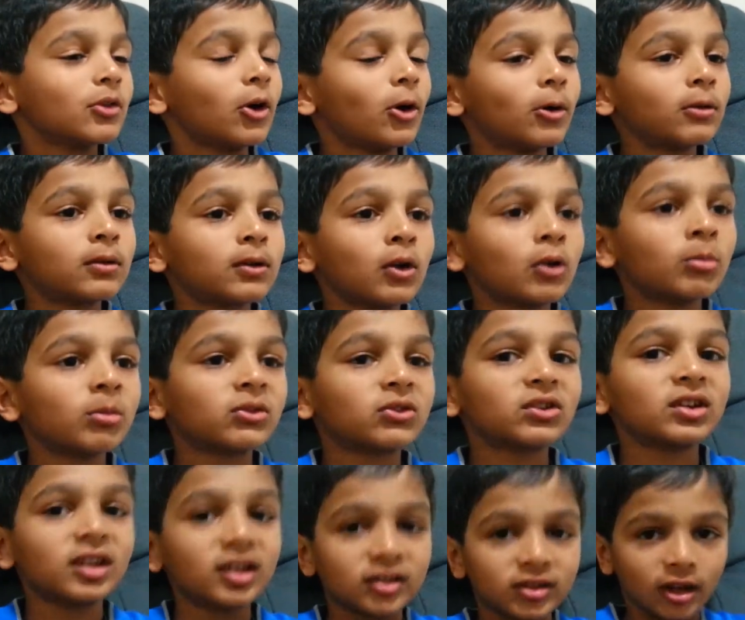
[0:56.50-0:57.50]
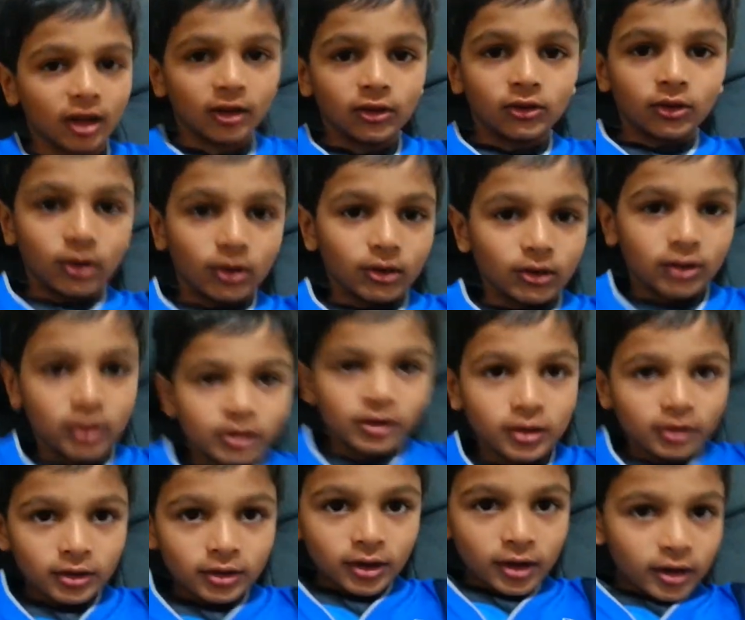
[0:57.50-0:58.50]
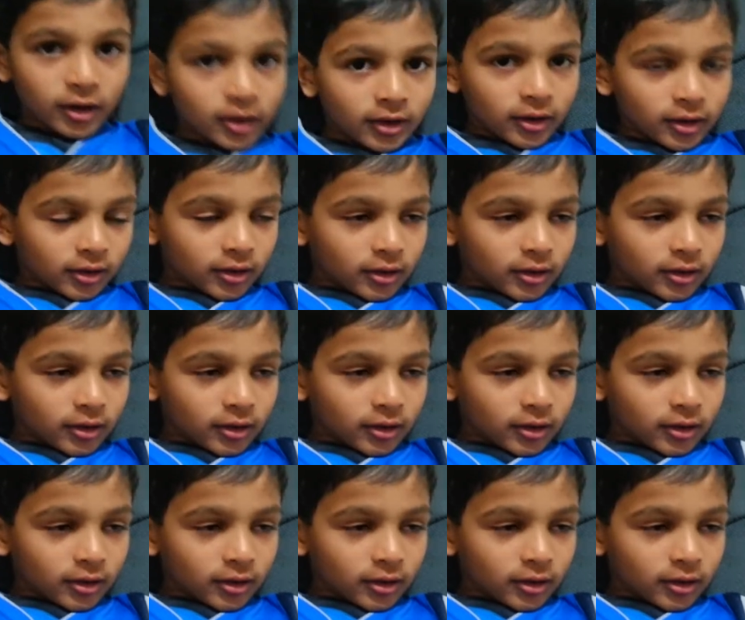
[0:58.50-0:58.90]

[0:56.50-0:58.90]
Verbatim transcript: Oklahoma City Thunder. Third.